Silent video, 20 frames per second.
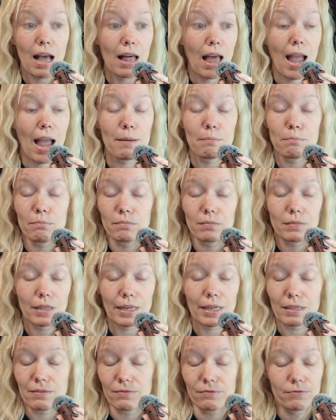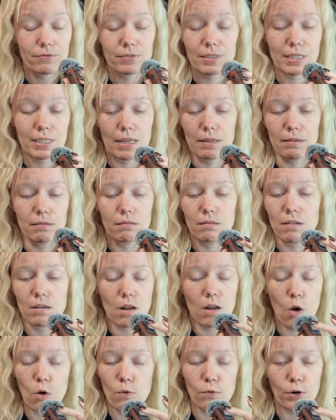I'm, like I've said
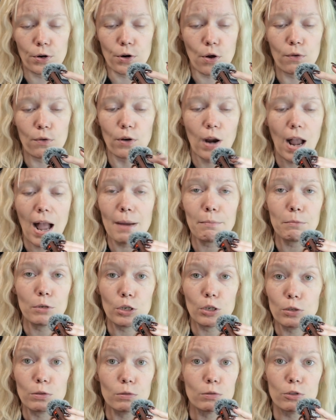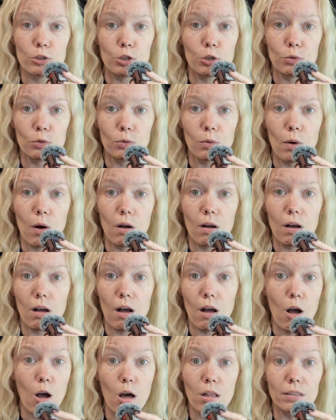over and over, I'm new to
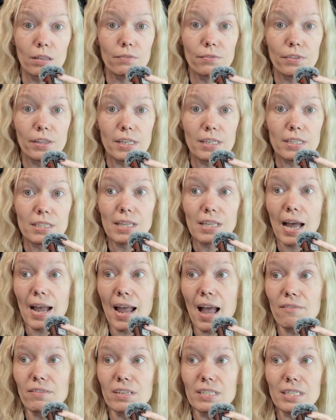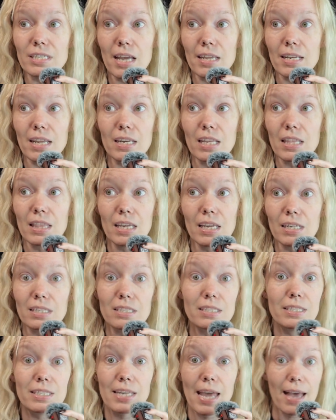all of this. I haven't done anything
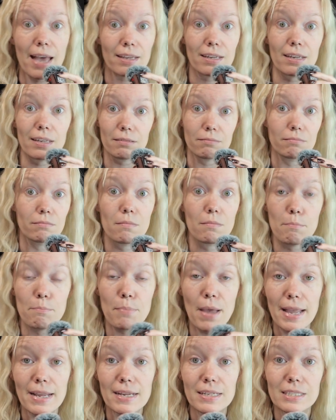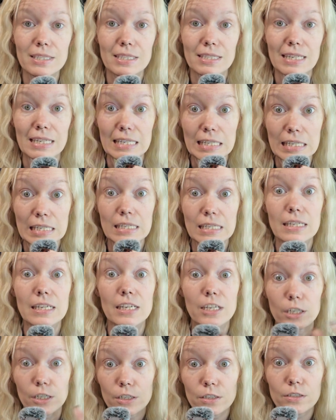tech based in
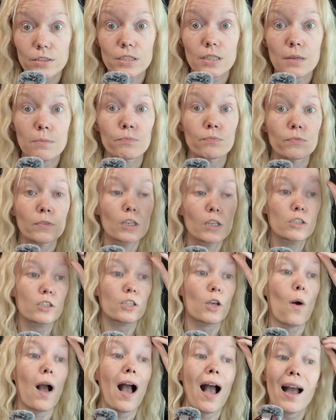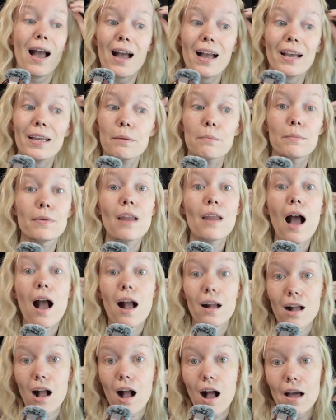years. So I am
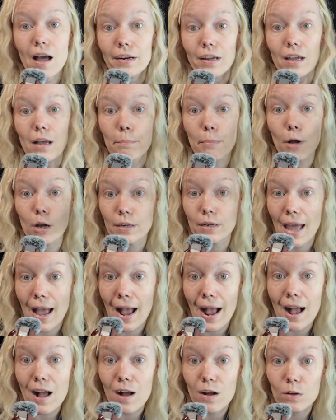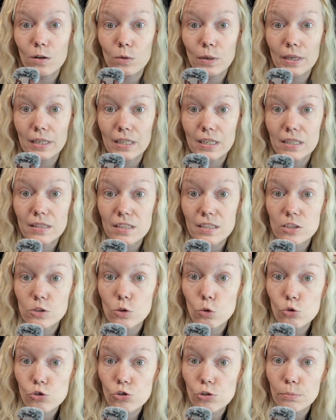not caught up on how any of the
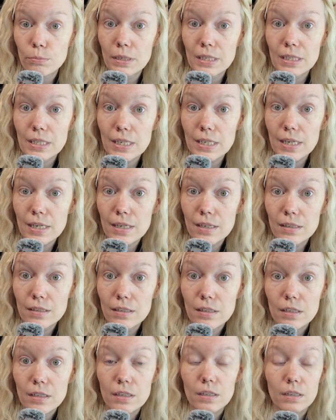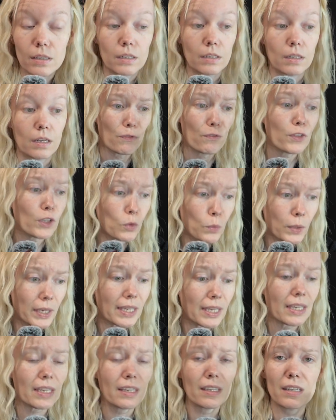social media
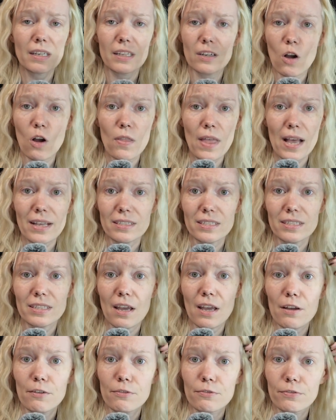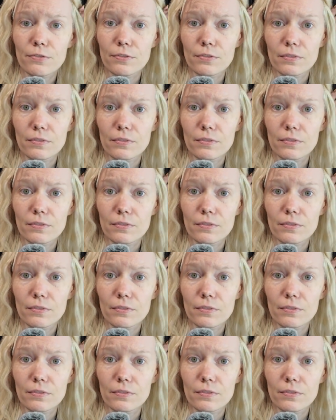viewing and all that stuff